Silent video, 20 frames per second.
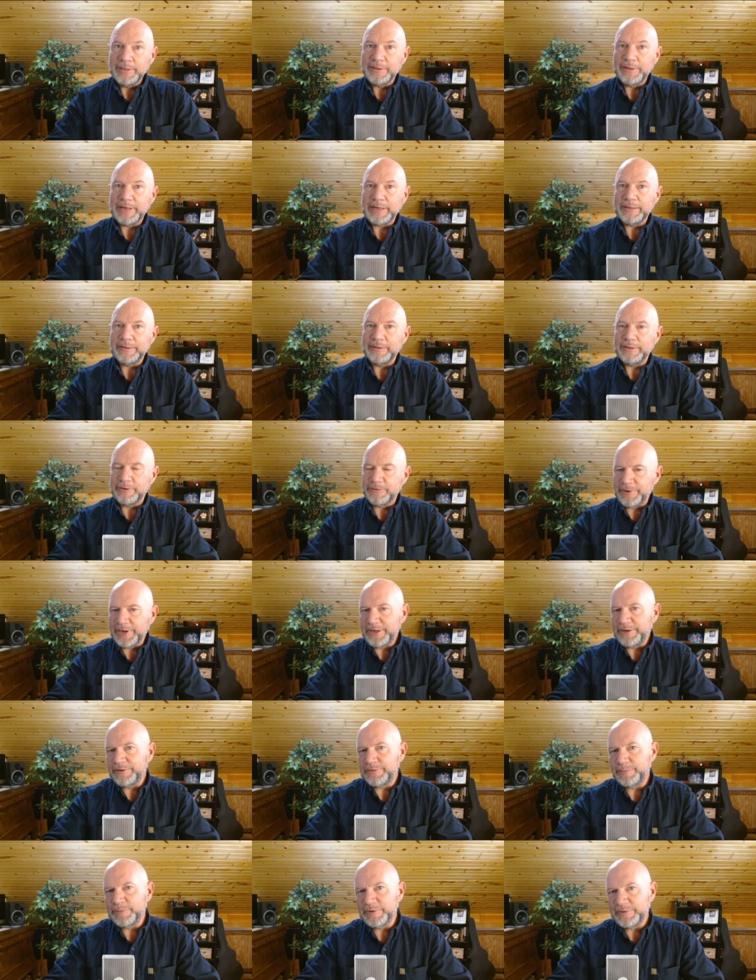that the
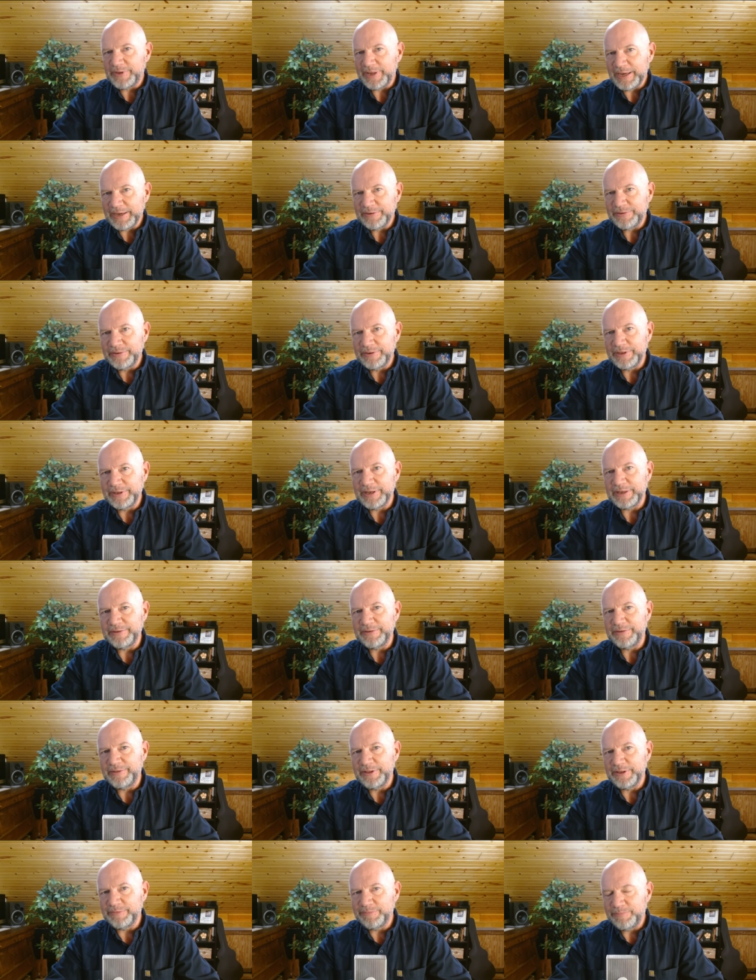greatest protection
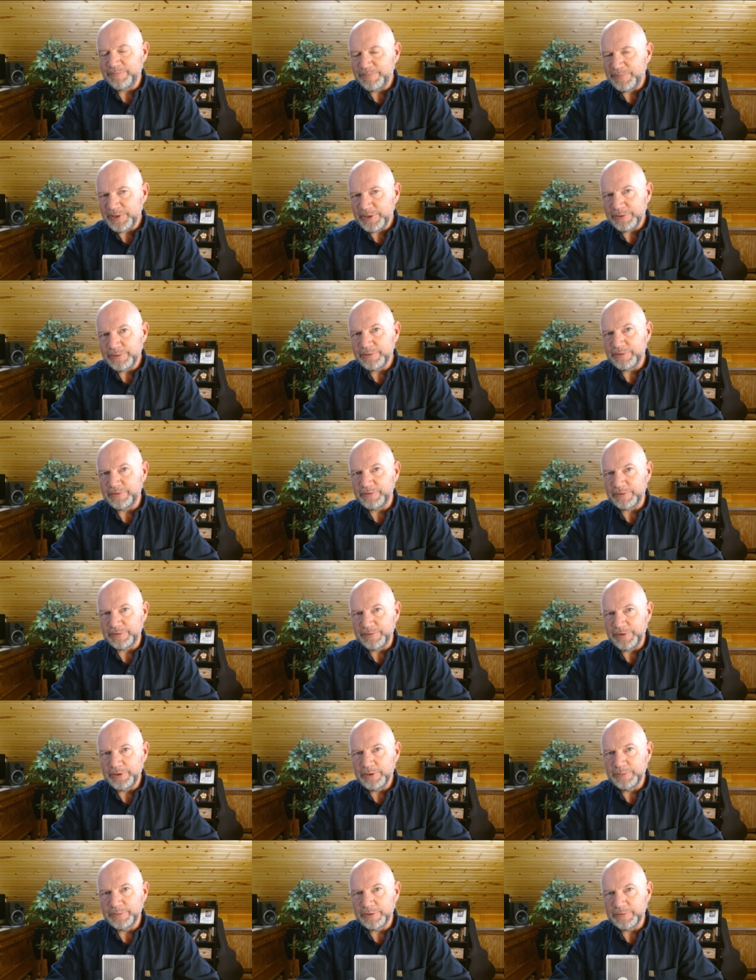against the abuse of
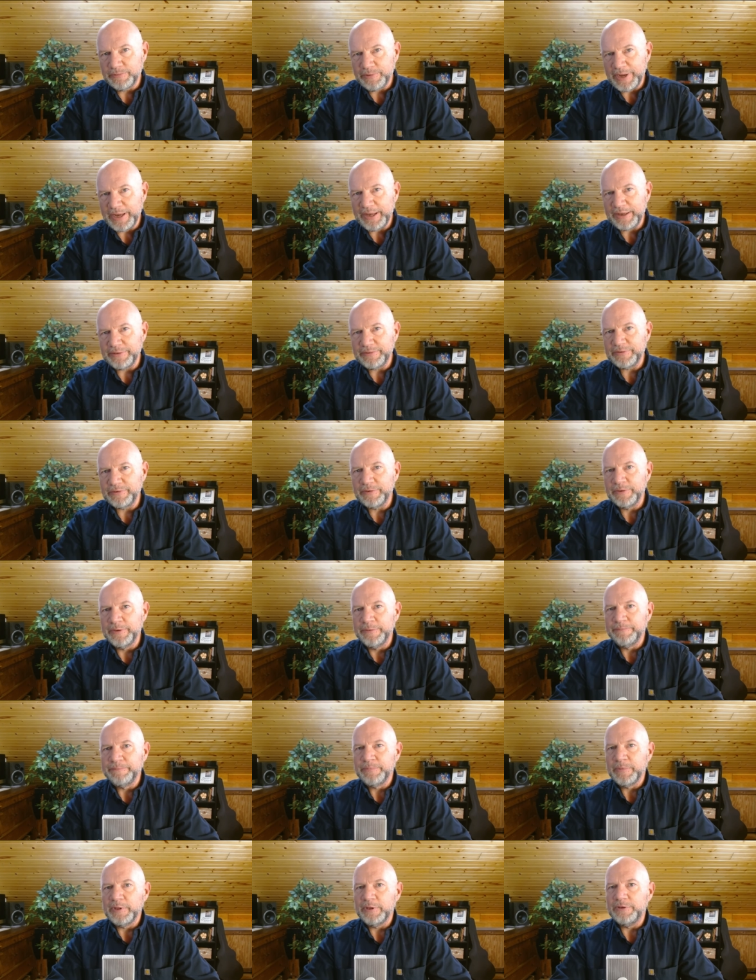human rights
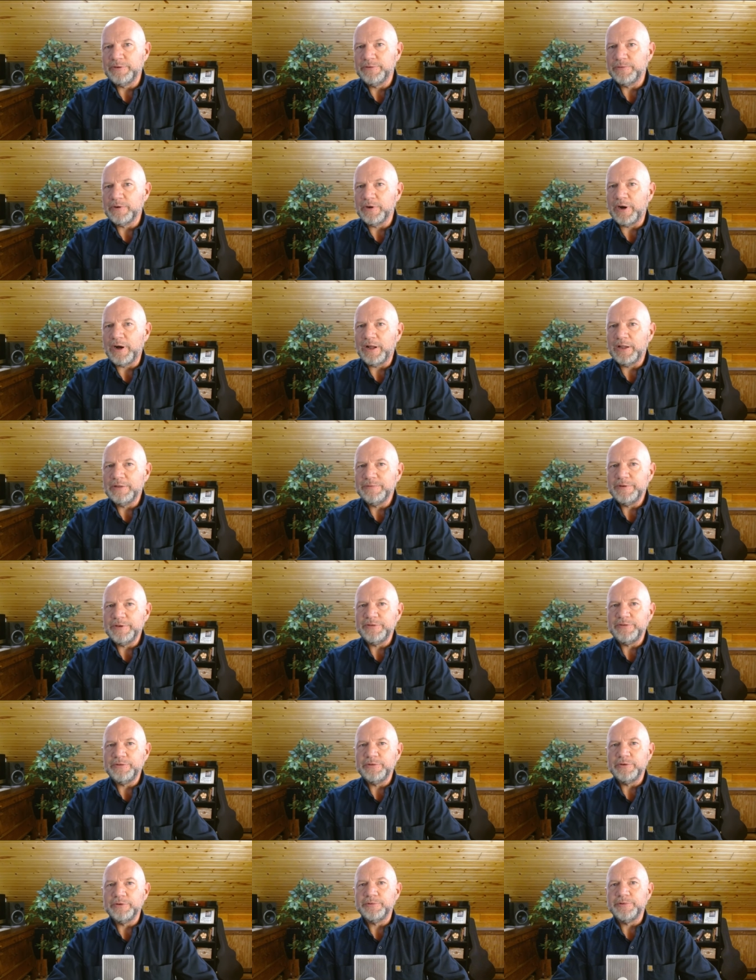is for all of
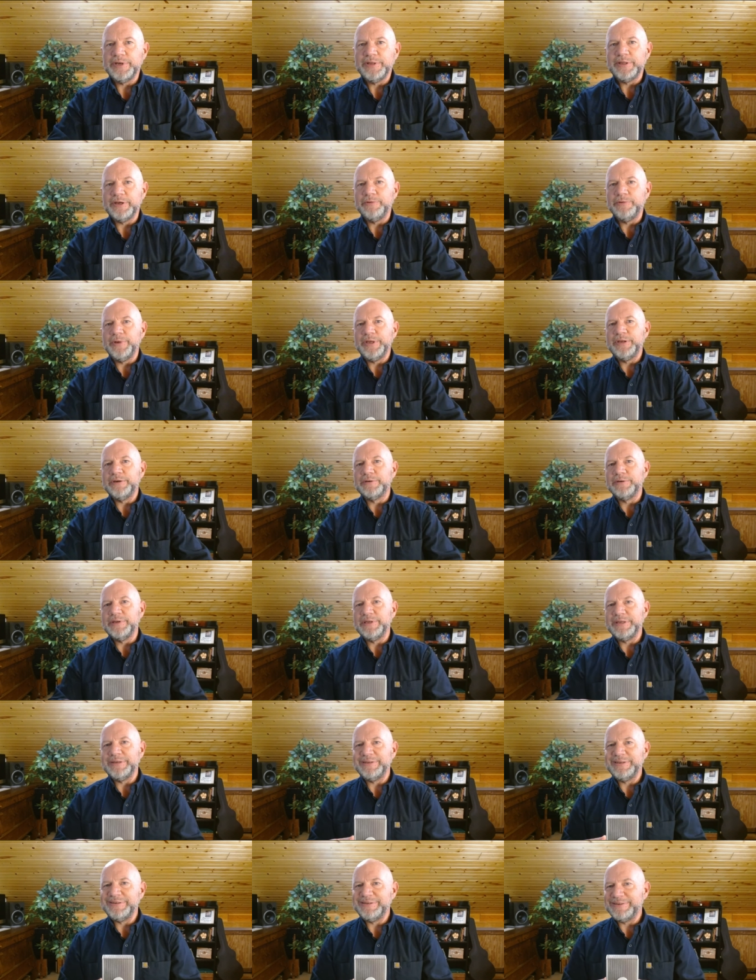us to agree that we don't
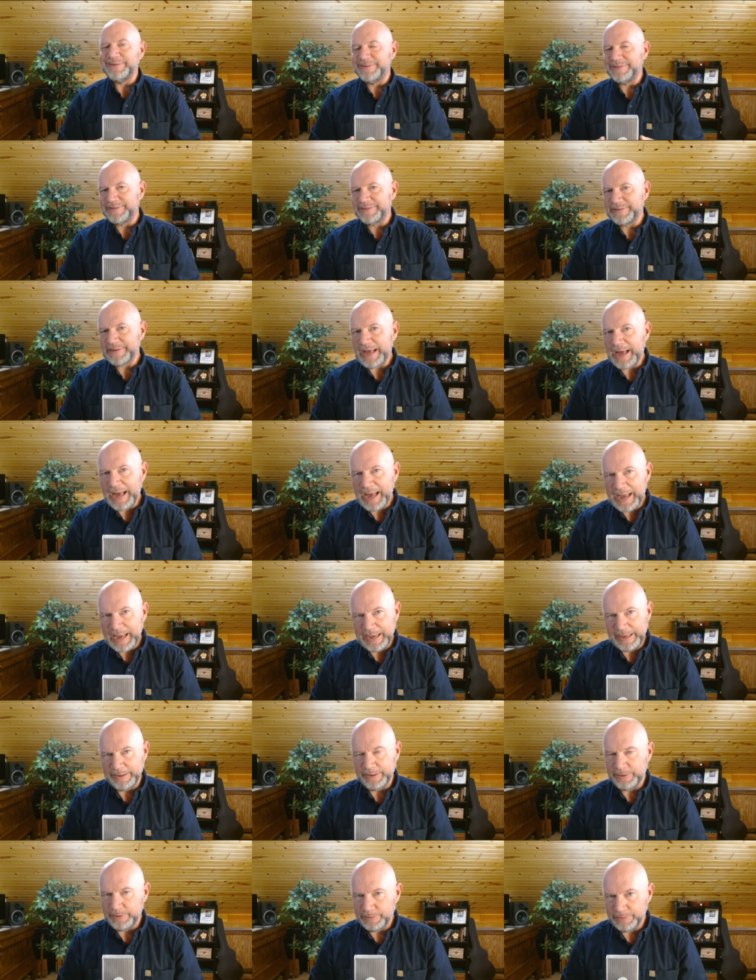get to
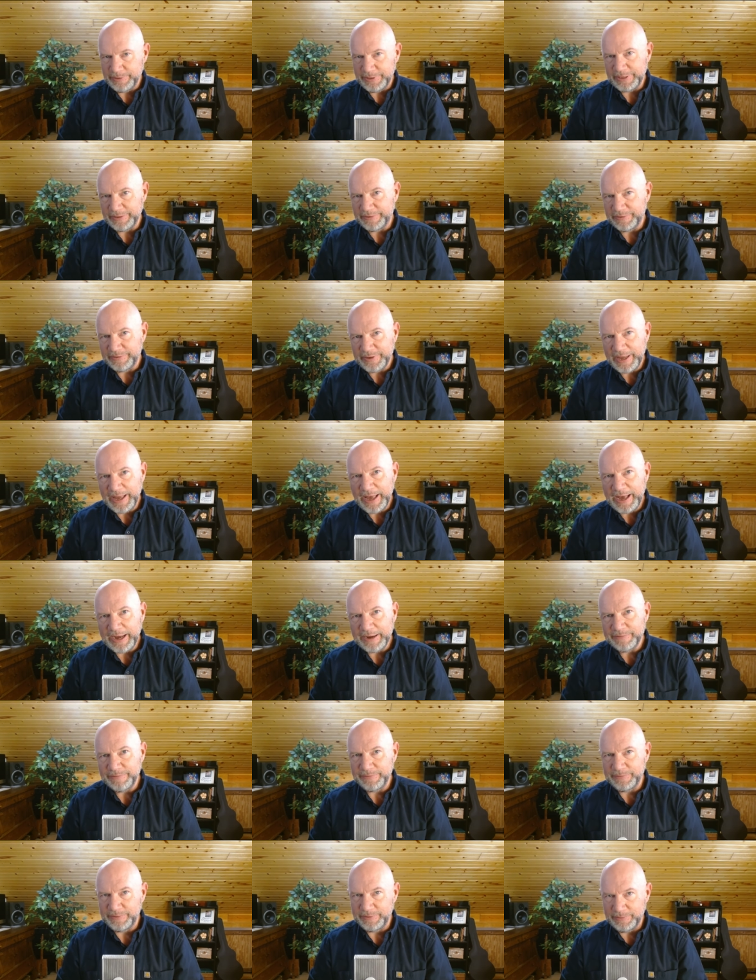decide who gets to
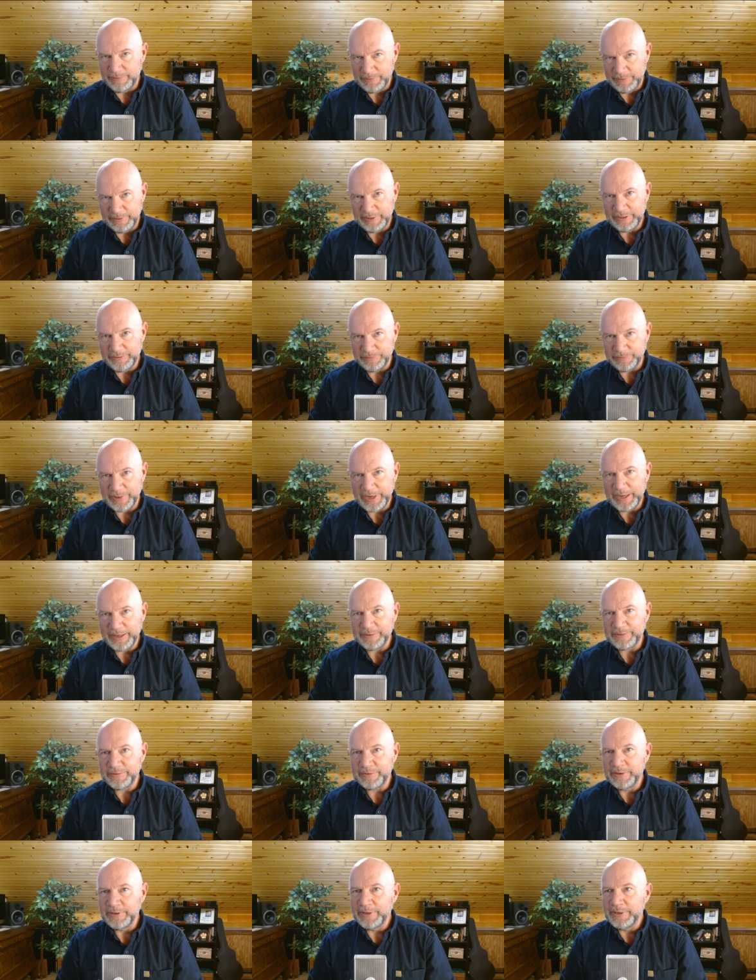have these
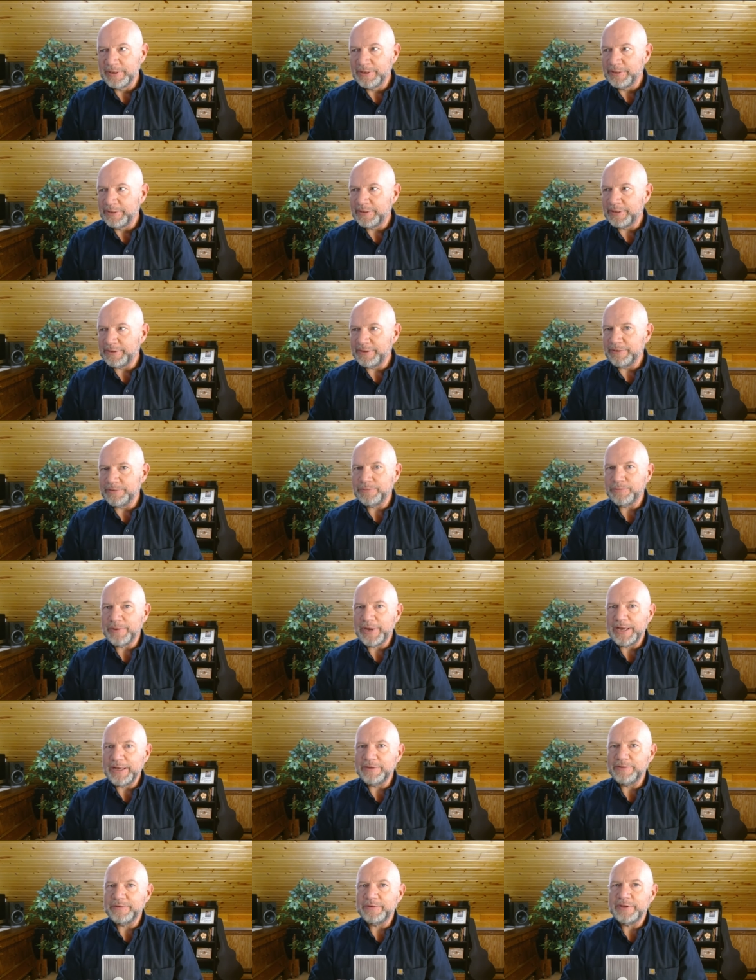rights that these
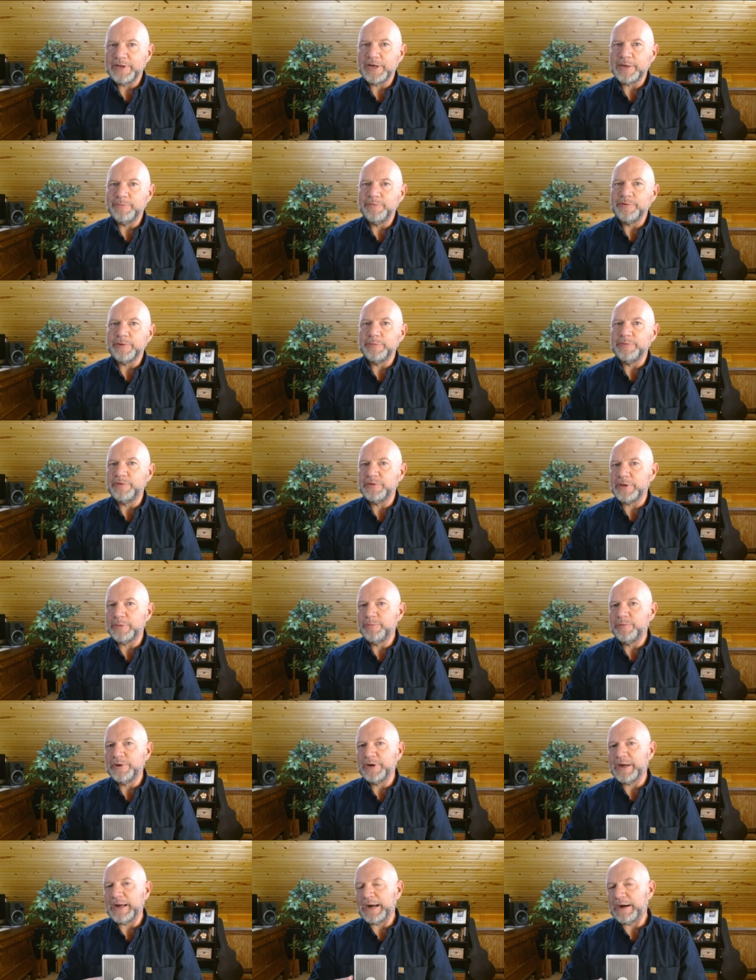rights come from
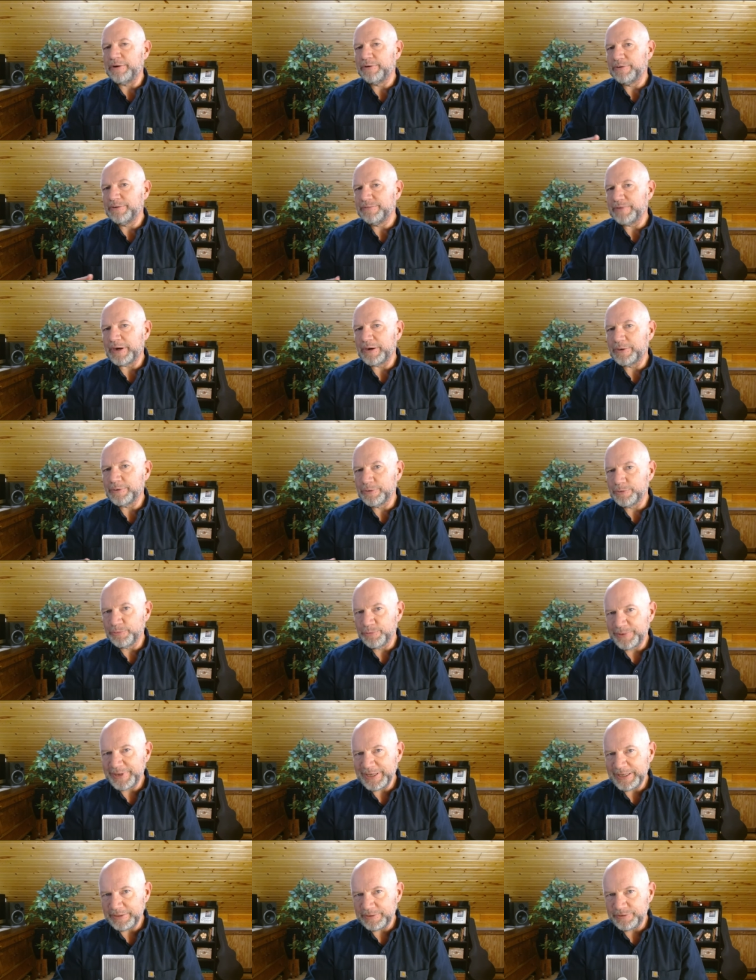somewhere out of our
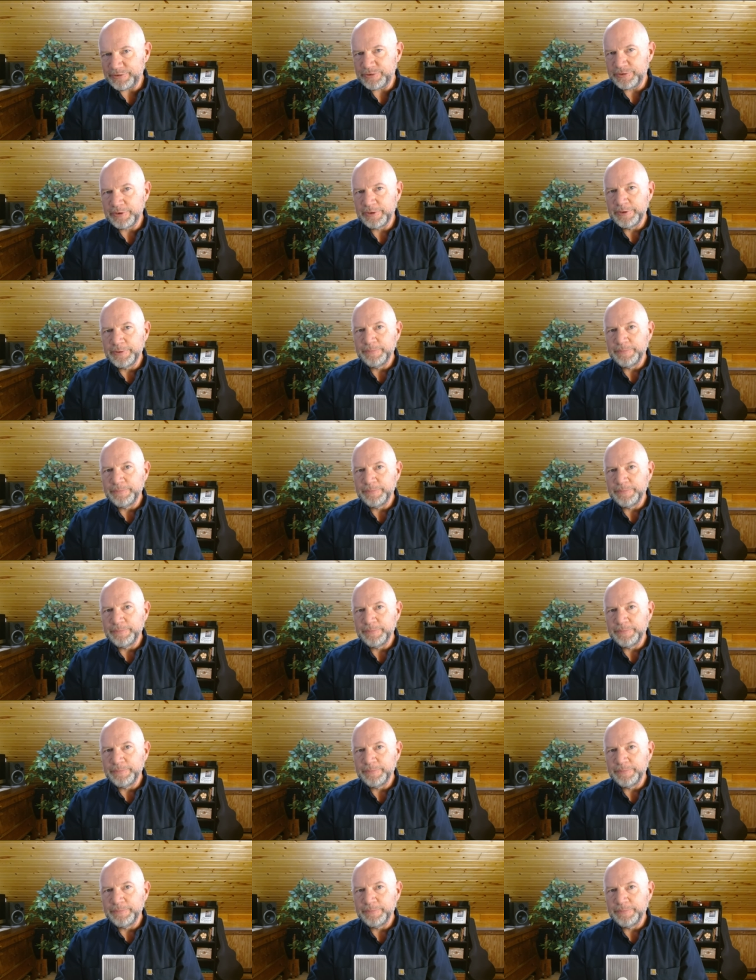reach.